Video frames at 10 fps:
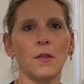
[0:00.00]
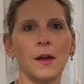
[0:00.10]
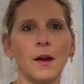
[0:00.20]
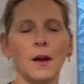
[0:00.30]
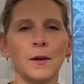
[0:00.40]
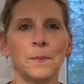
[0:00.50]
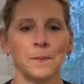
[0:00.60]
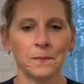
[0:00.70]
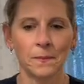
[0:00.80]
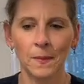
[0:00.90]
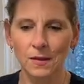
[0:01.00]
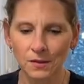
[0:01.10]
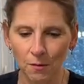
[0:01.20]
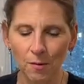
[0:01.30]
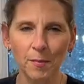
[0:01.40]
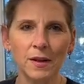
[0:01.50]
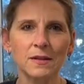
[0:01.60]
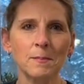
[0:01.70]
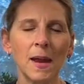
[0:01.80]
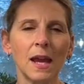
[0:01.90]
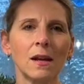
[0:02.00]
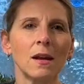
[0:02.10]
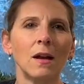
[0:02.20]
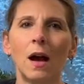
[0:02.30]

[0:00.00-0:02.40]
they are, cinnamon buns made.